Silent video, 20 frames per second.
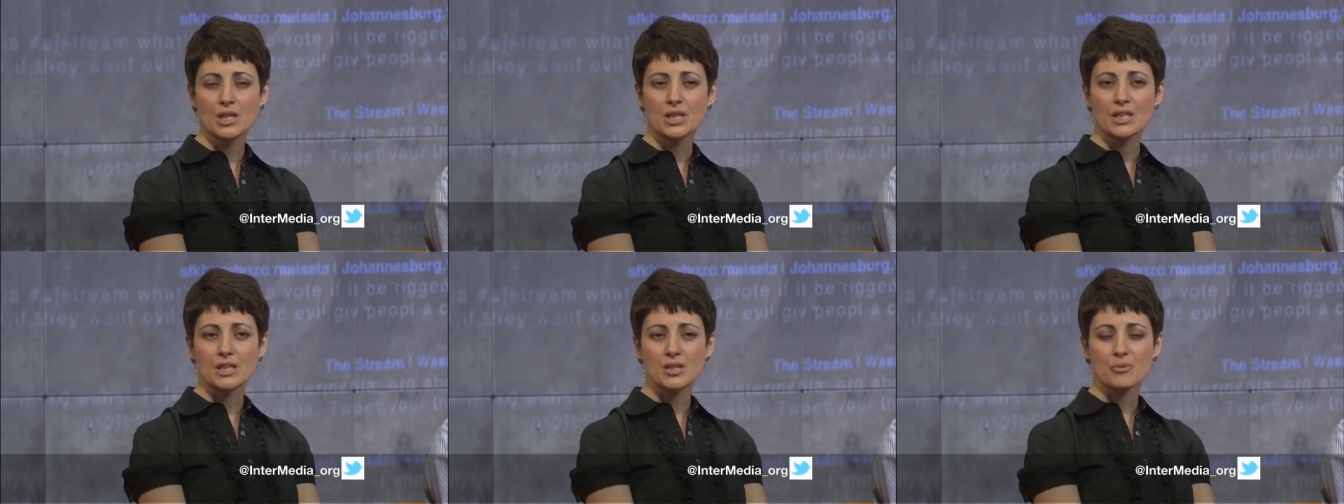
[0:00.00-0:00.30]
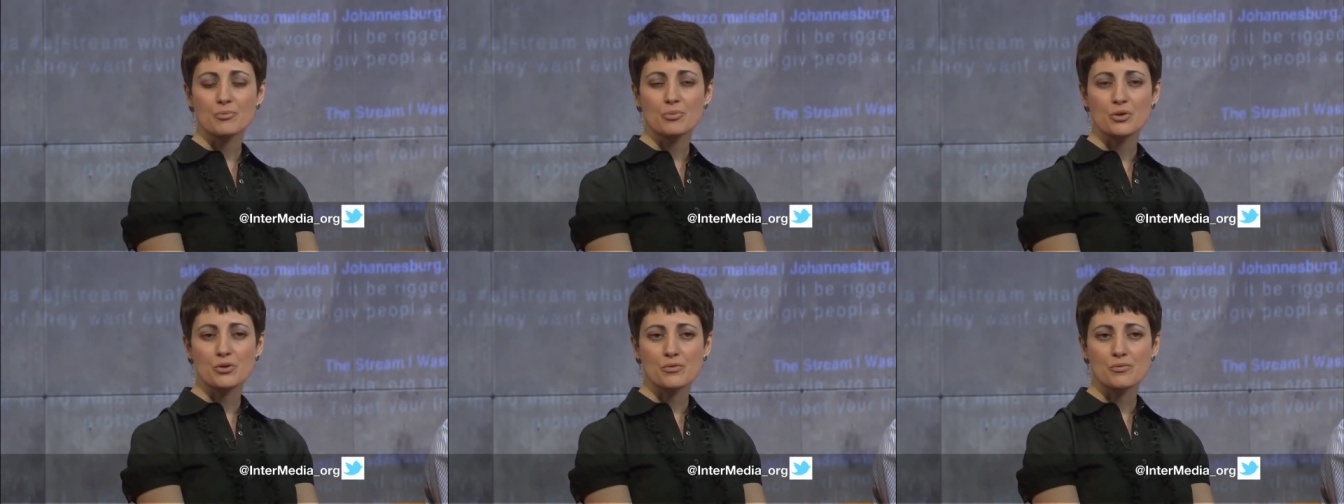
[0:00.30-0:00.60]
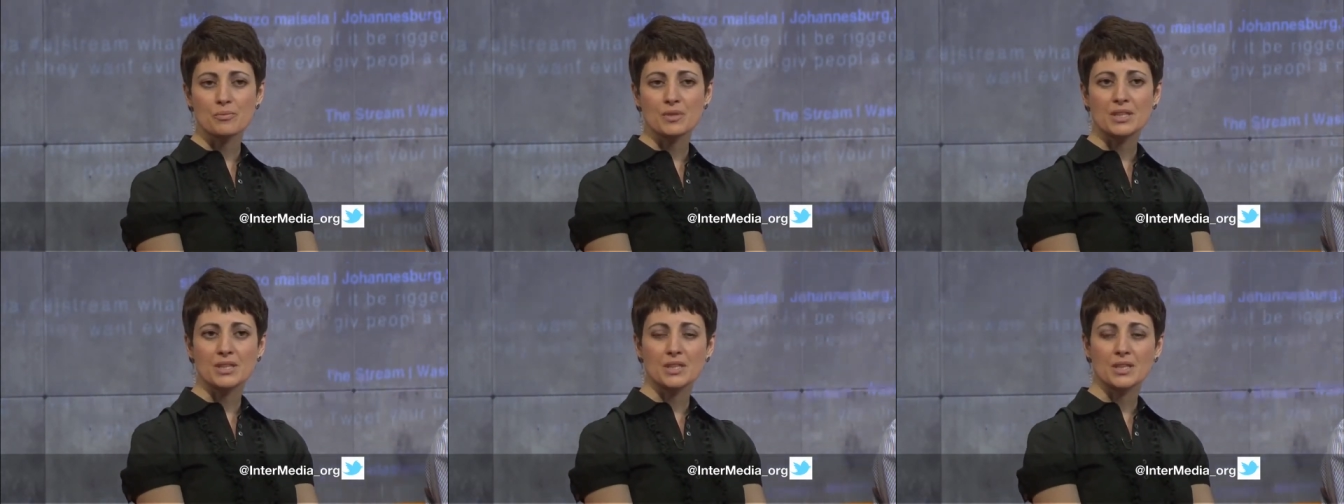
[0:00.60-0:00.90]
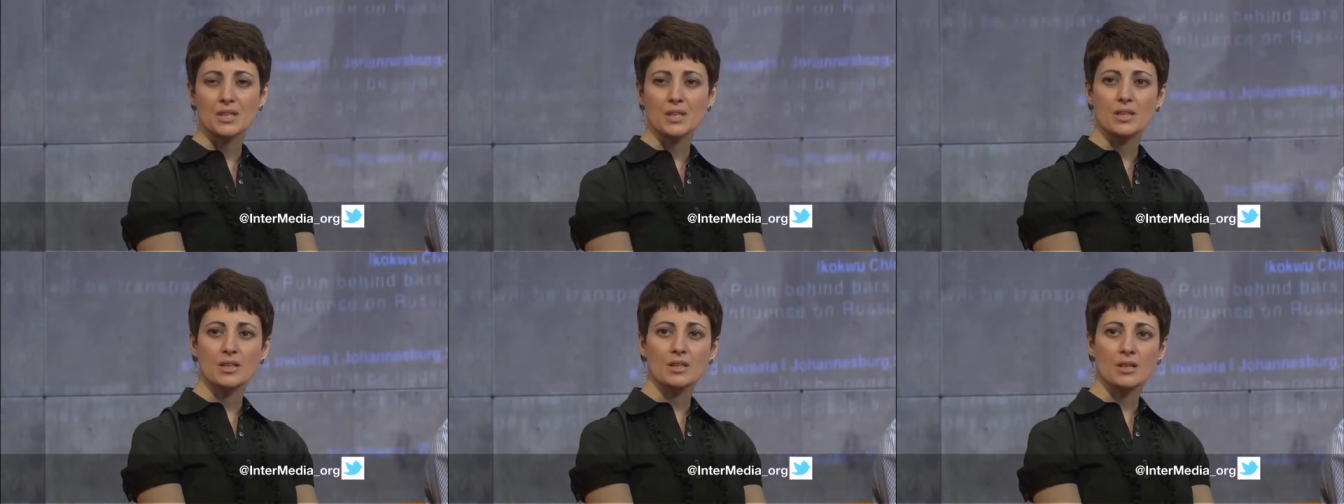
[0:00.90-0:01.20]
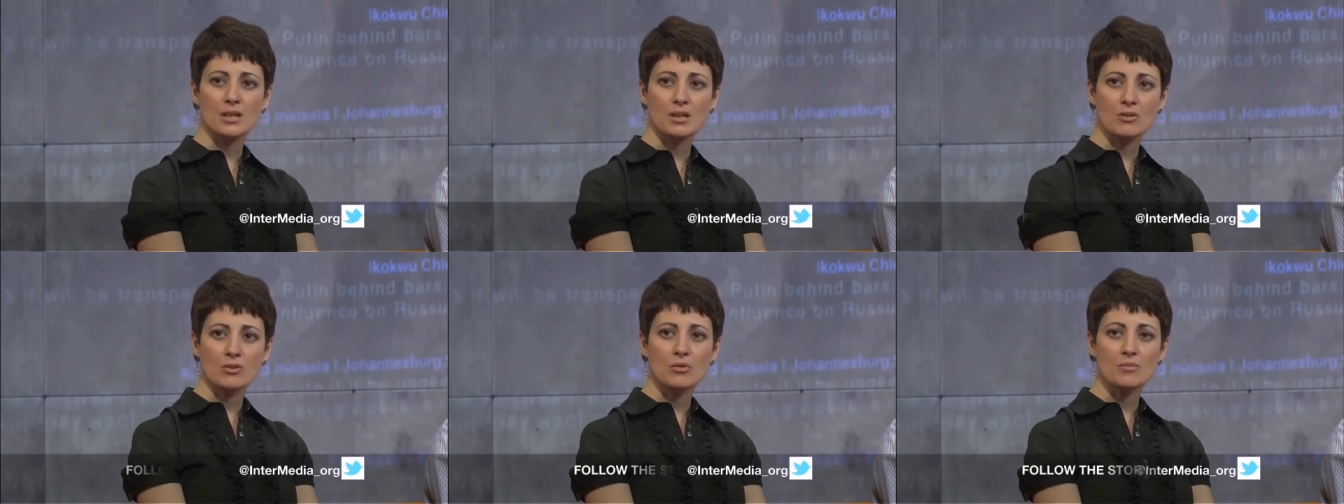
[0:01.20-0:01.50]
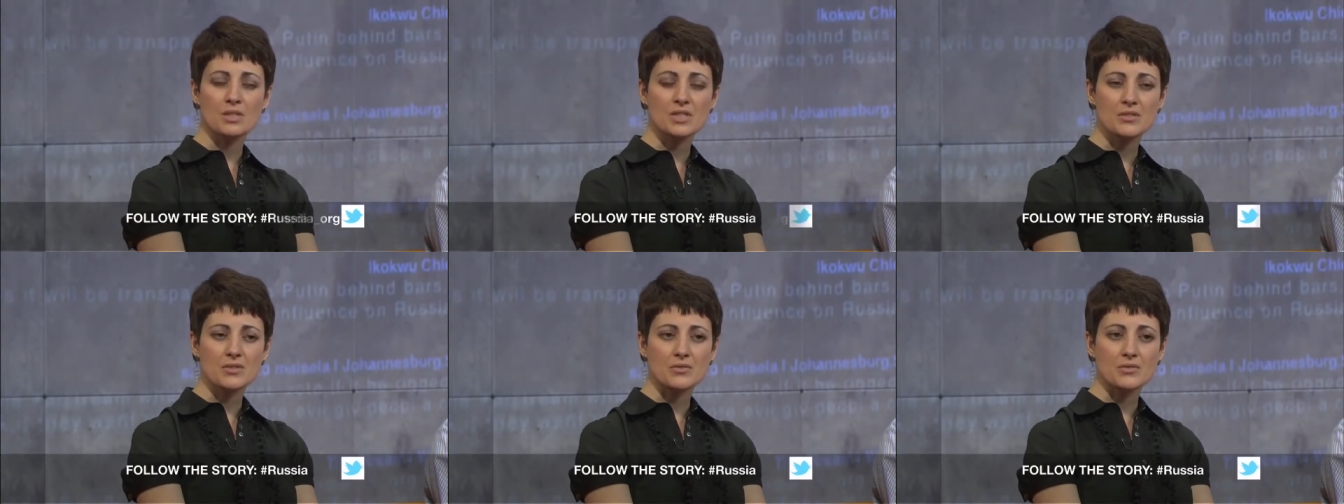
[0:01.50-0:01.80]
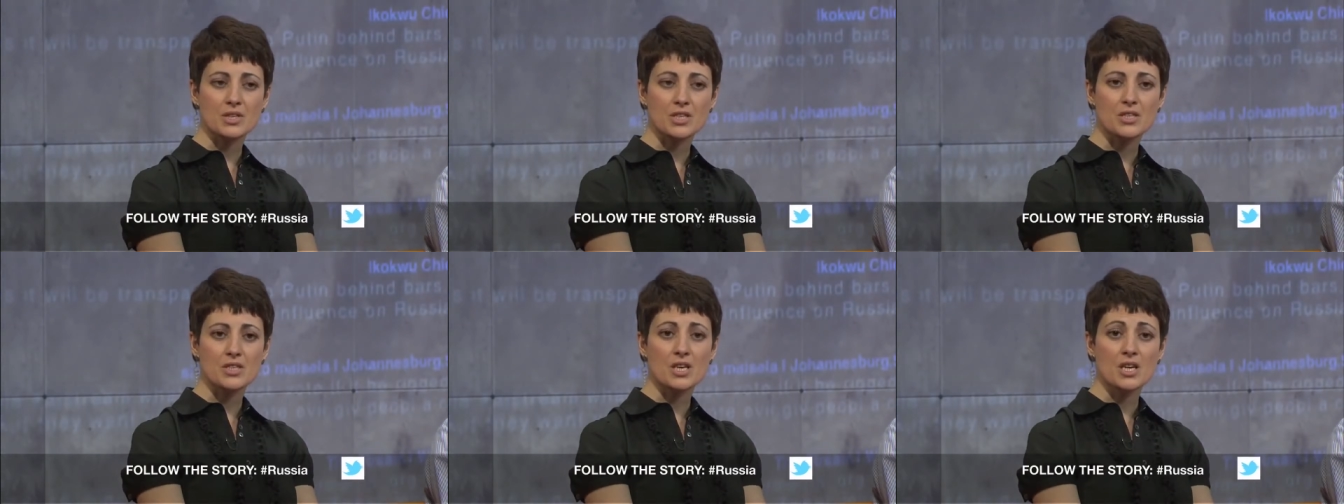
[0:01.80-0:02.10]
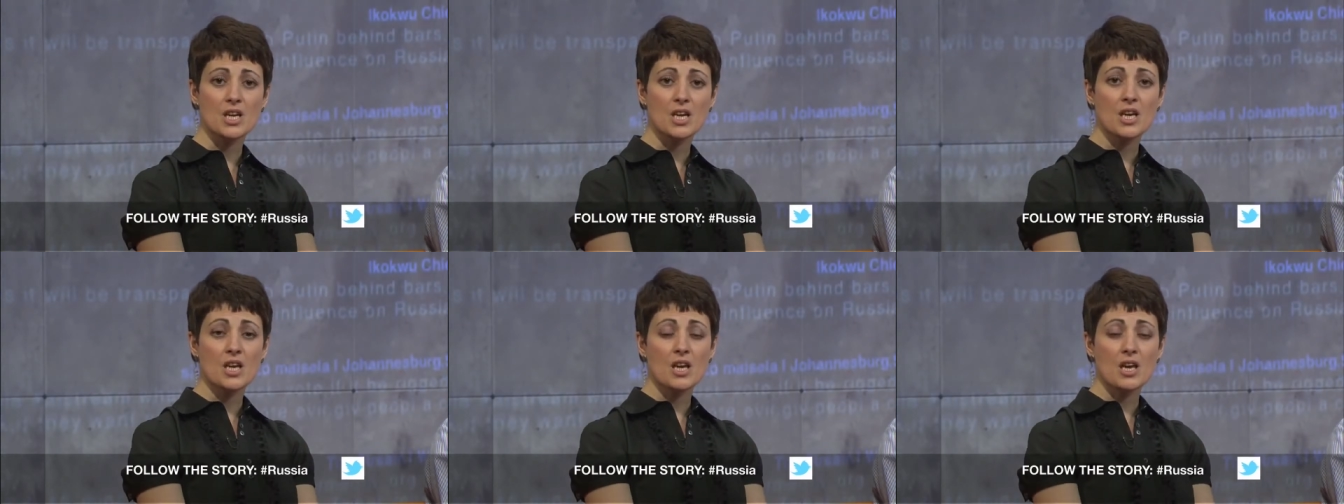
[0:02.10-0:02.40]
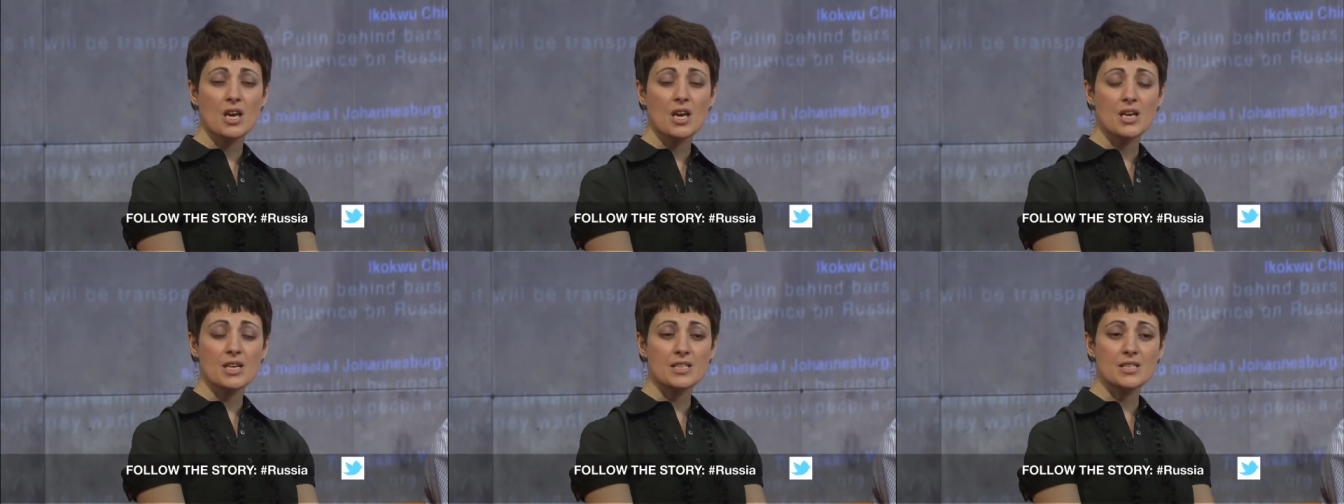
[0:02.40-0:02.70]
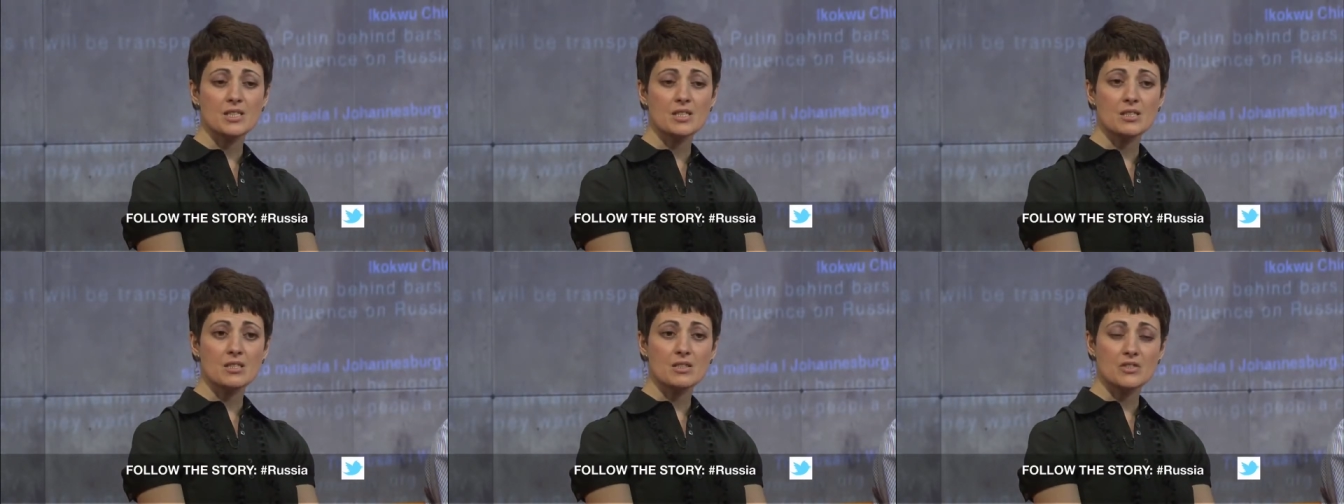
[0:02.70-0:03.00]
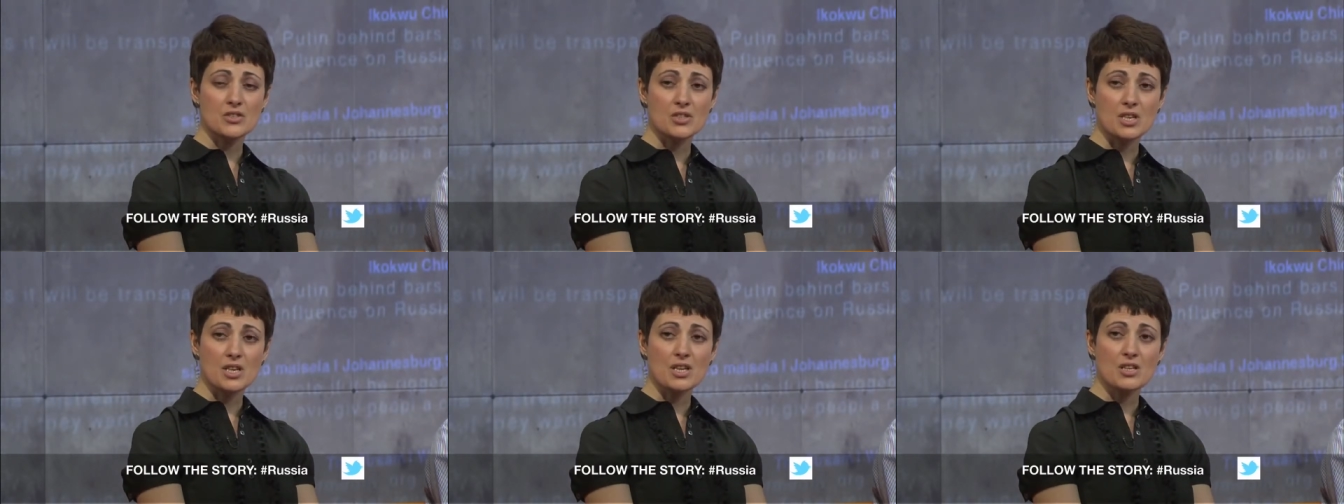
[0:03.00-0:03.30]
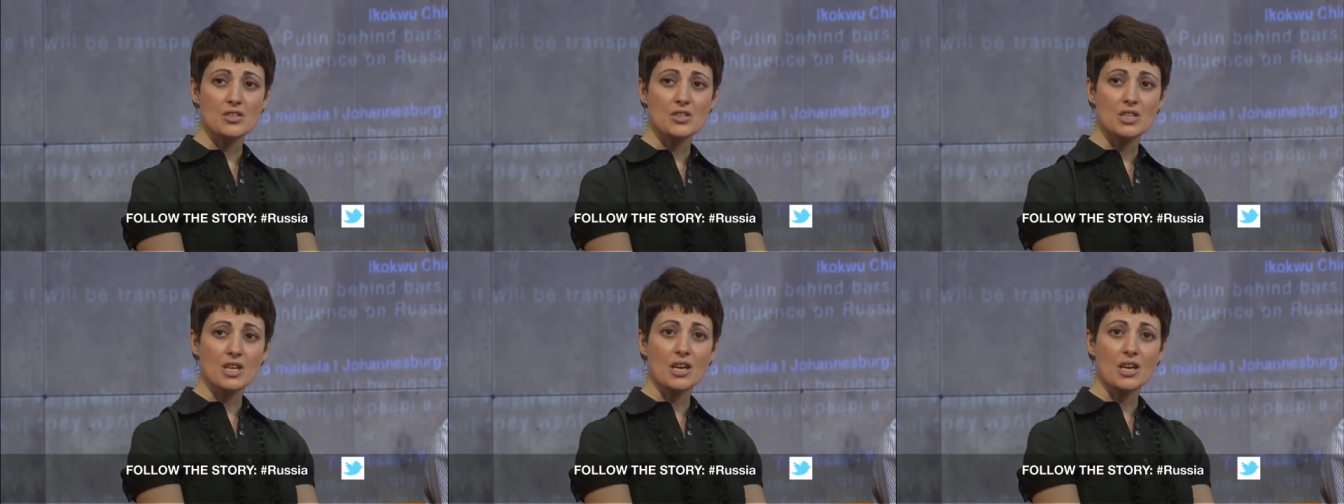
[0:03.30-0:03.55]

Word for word: the improvement in economics in Russia has changed,